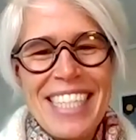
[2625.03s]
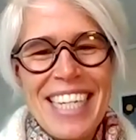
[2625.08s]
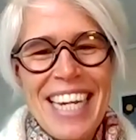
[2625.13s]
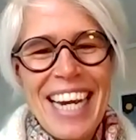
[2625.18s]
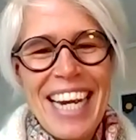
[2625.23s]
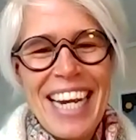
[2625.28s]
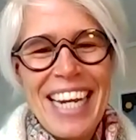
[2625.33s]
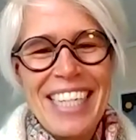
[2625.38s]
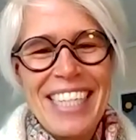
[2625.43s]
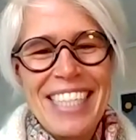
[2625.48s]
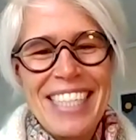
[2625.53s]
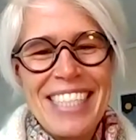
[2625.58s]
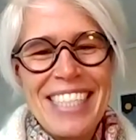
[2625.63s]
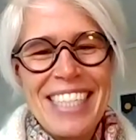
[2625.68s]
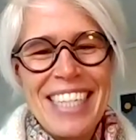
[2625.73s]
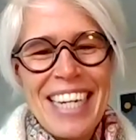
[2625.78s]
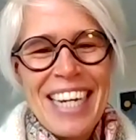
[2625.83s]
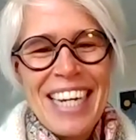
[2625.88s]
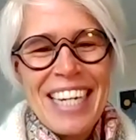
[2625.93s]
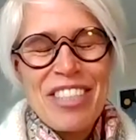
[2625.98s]
And
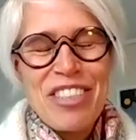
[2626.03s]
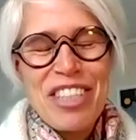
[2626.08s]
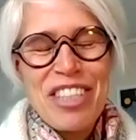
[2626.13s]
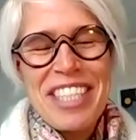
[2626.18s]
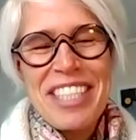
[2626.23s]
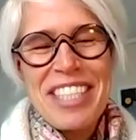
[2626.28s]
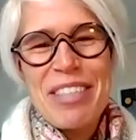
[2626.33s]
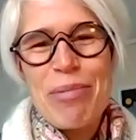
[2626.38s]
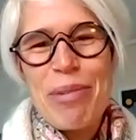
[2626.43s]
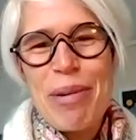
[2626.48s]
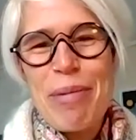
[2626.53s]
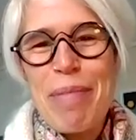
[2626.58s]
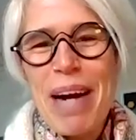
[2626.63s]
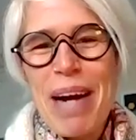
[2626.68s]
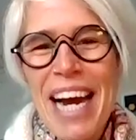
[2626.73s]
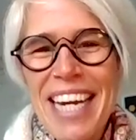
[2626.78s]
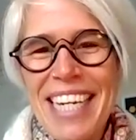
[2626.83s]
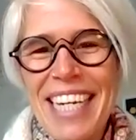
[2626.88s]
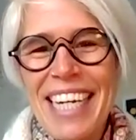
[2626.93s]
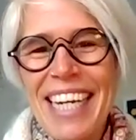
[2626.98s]
just a
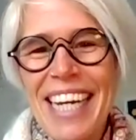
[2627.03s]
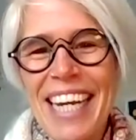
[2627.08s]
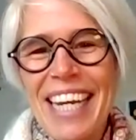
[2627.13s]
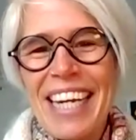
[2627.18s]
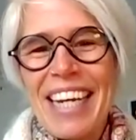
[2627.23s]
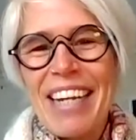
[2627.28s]
reminder again,